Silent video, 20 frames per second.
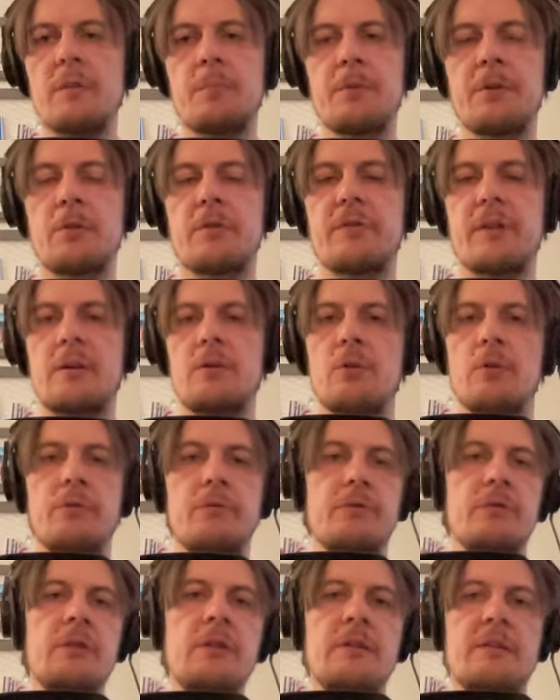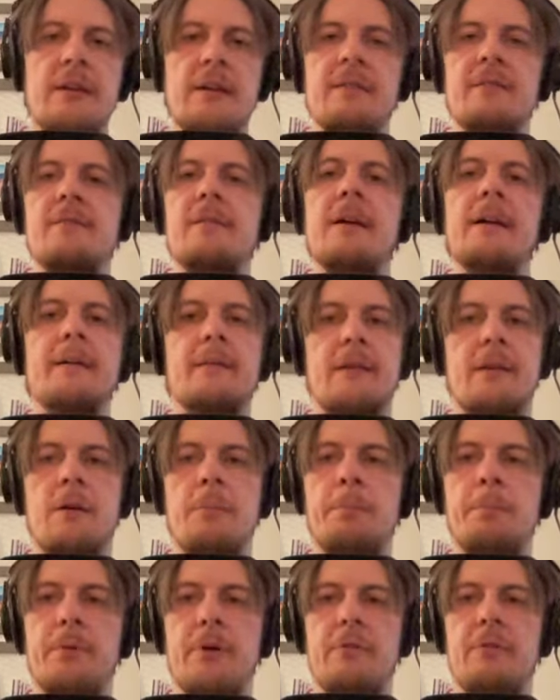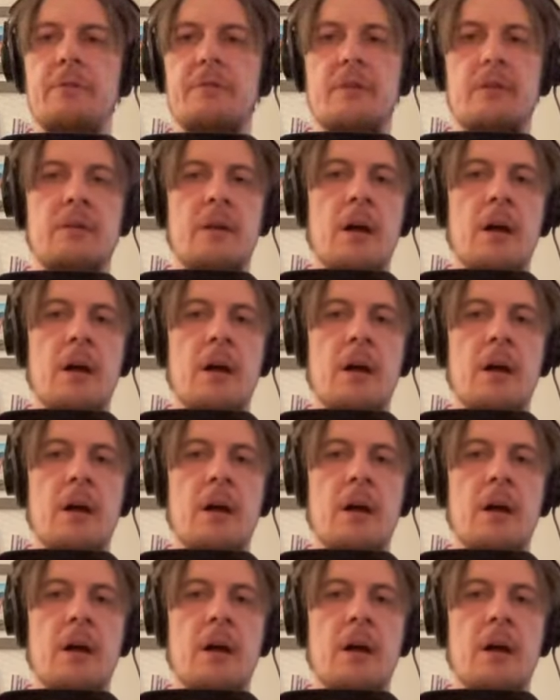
because I don't need exact comparison.